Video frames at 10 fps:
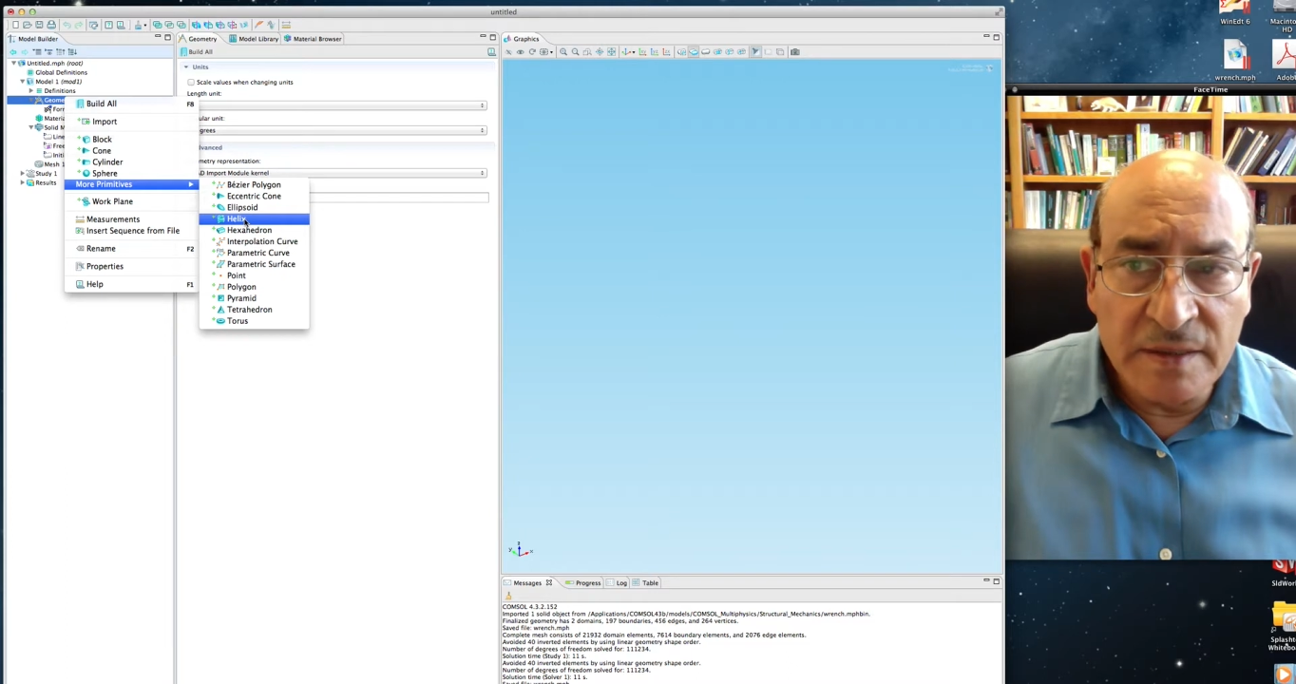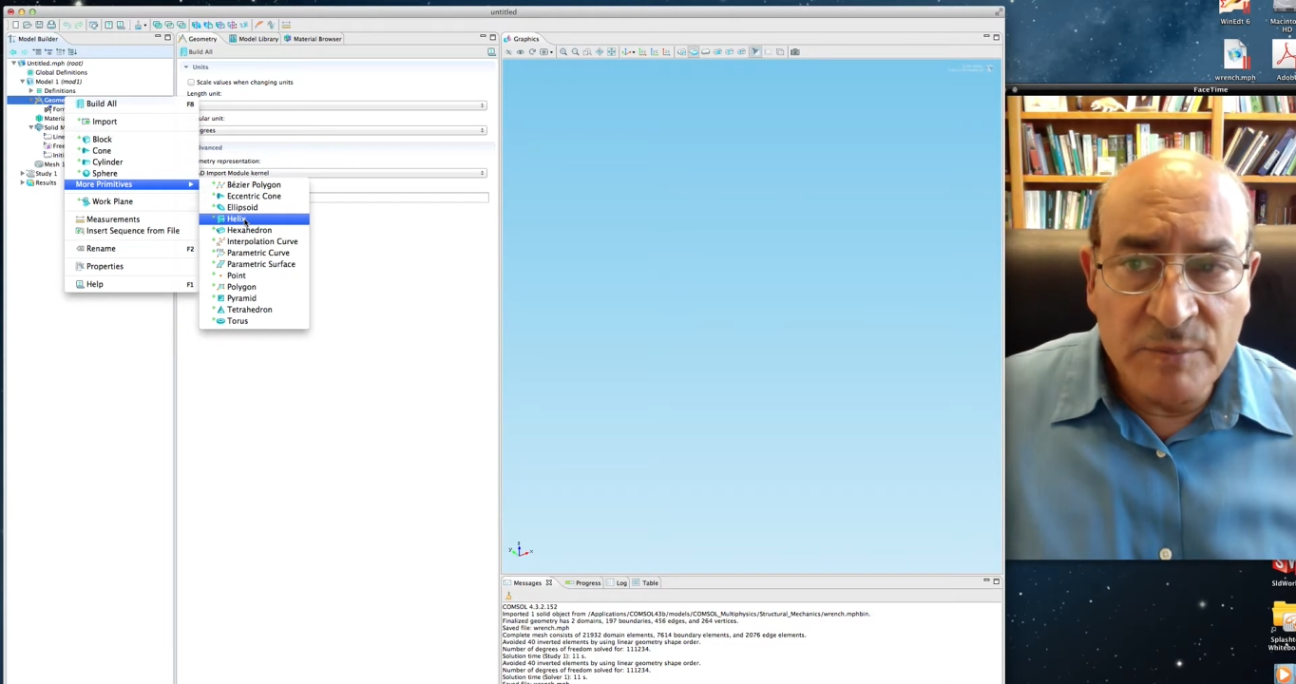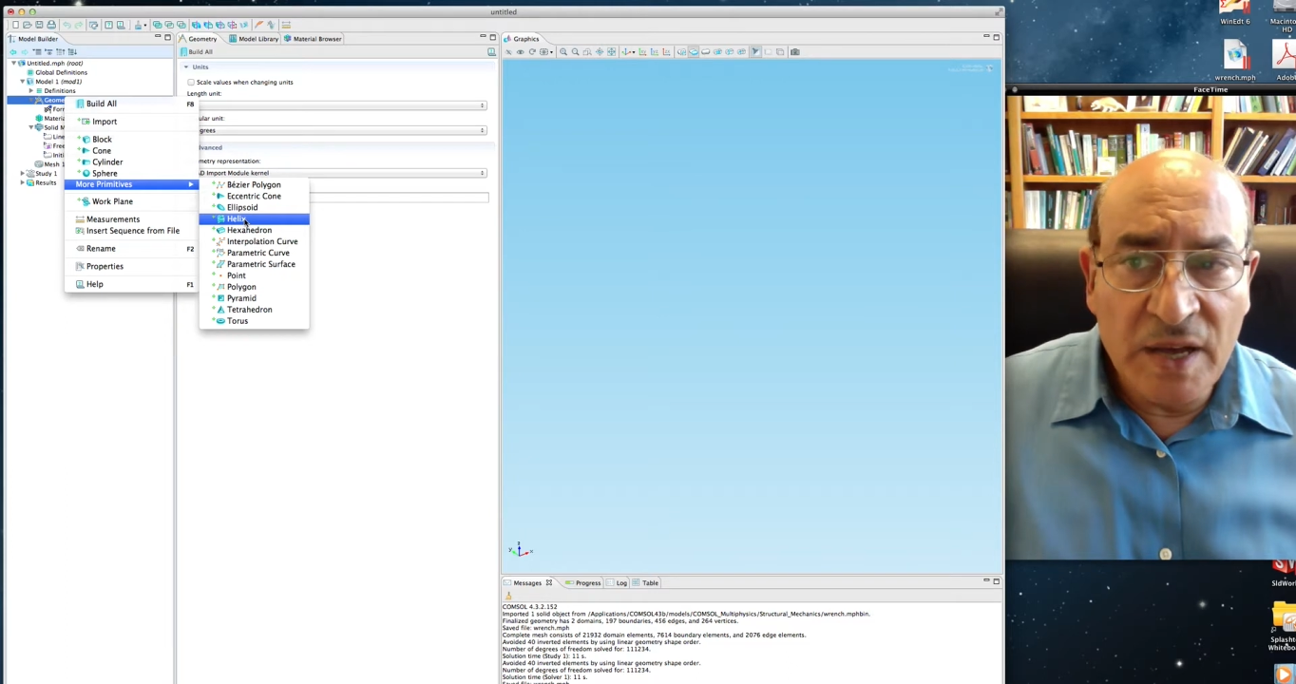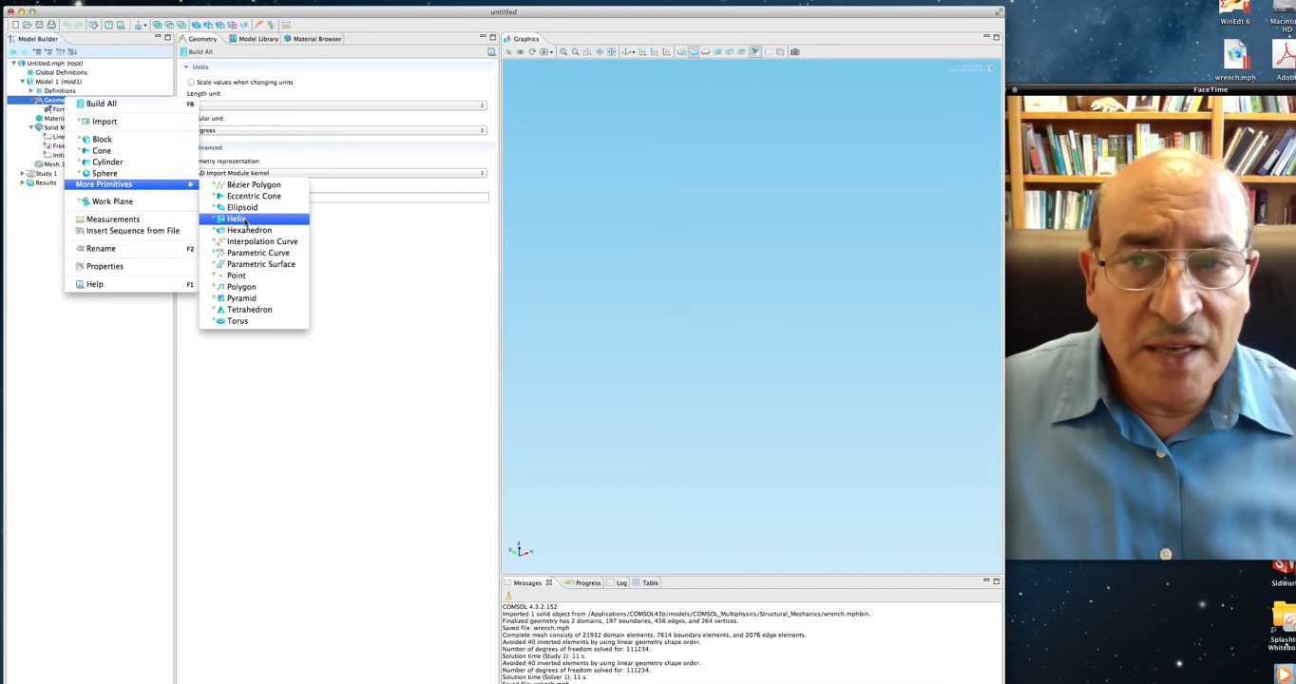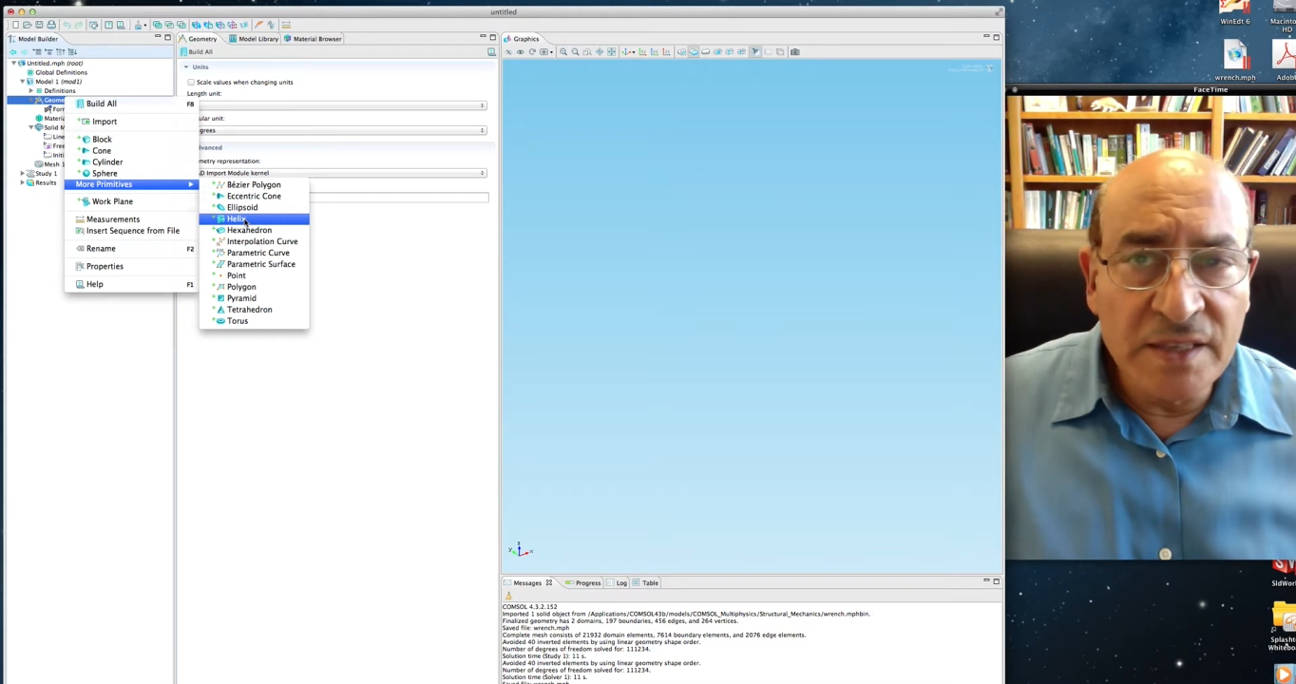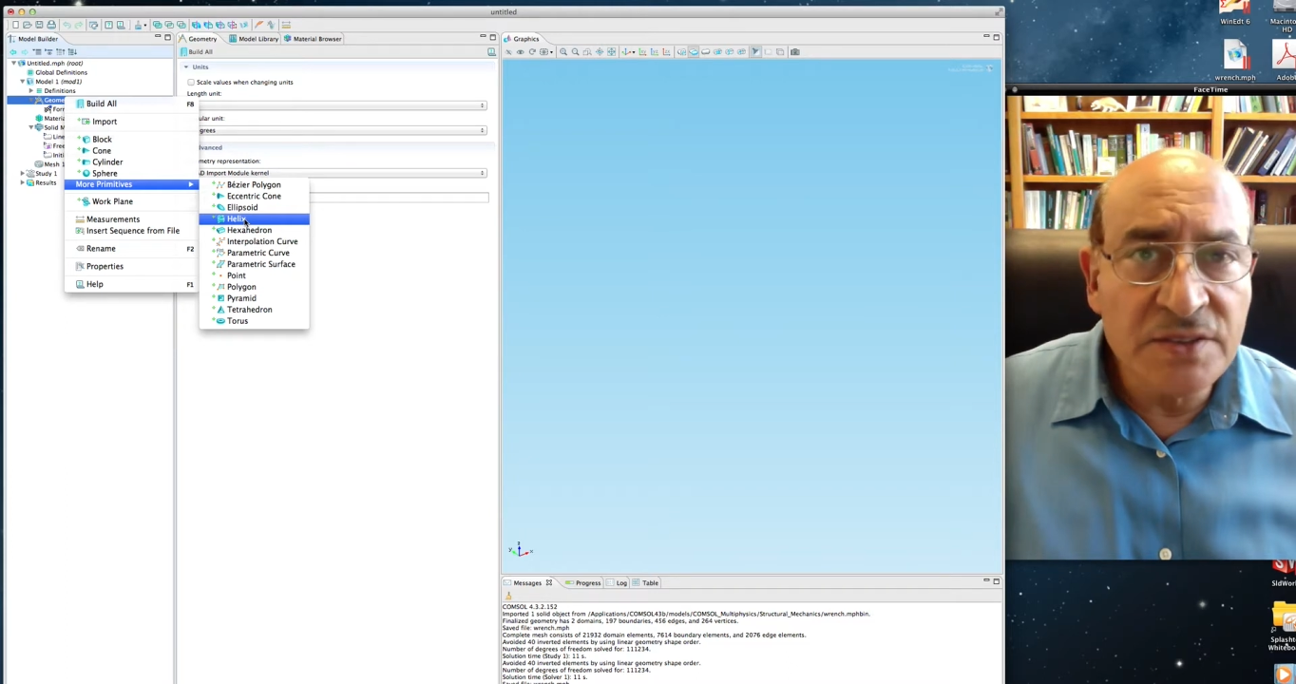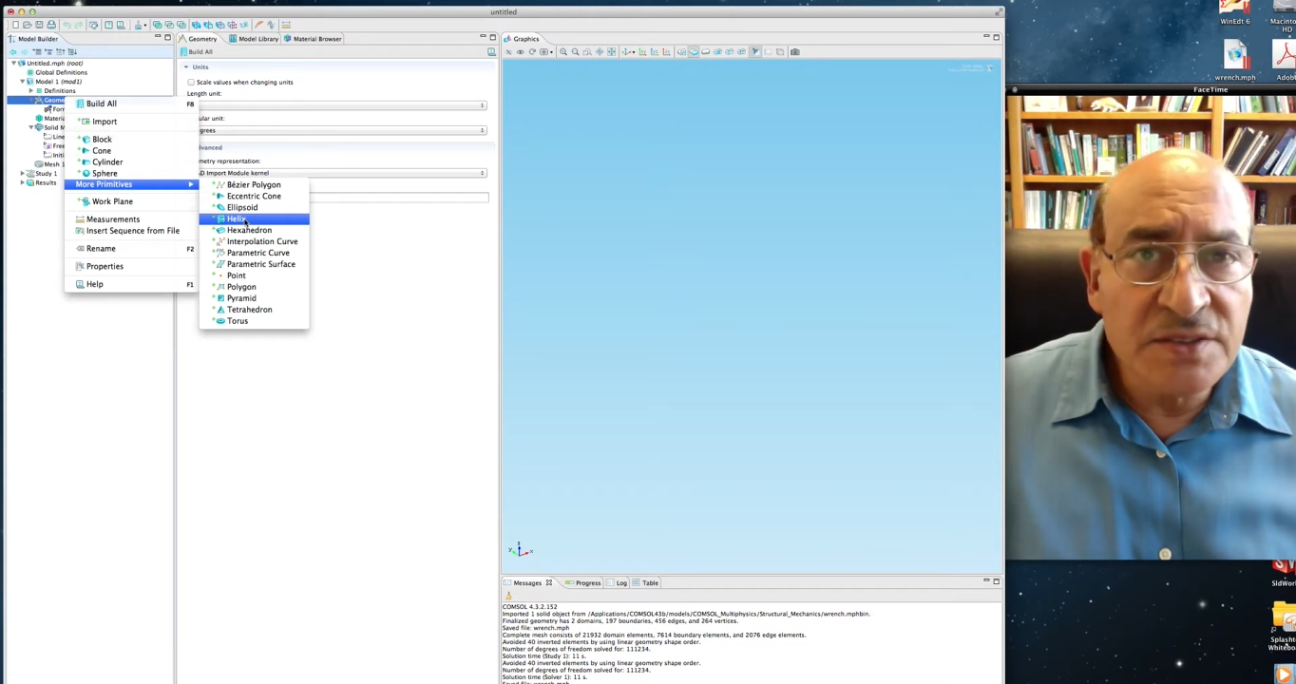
polygons